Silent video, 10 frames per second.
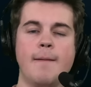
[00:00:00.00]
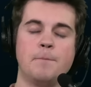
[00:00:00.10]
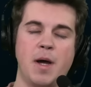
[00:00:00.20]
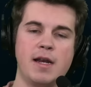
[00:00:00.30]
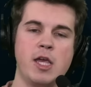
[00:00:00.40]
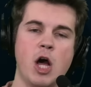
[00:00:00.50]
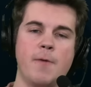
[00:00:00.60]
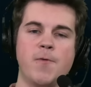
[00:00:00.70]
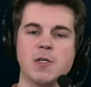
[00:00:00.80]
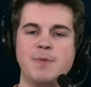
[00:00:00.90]
but he
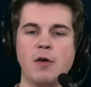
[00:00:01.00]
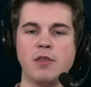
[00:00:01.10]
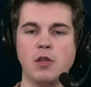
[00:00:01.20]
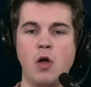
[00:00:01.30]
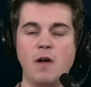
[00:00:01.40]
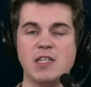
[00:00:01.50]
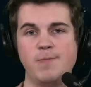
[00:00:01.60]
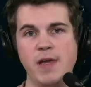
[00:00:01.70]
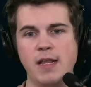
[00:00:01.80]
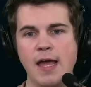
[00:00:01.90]
offers both long
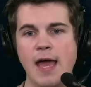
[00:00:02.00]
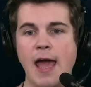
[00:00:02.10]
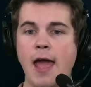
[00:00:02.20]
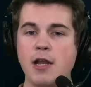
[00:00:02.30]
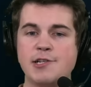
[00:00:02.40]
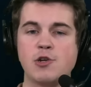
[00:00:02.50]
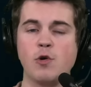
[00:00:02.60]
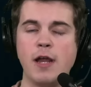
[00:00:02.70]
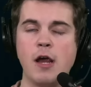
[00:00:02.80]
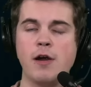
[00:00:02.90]
speed and
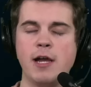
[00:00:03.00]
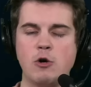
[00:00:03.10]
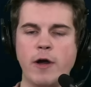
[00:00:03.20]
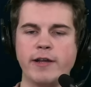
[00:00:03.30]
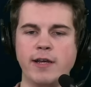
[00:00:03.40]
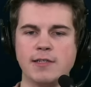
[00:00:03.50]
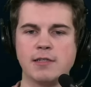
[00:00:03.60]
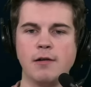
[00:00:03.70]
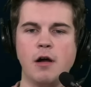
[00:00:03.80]
short area quickness,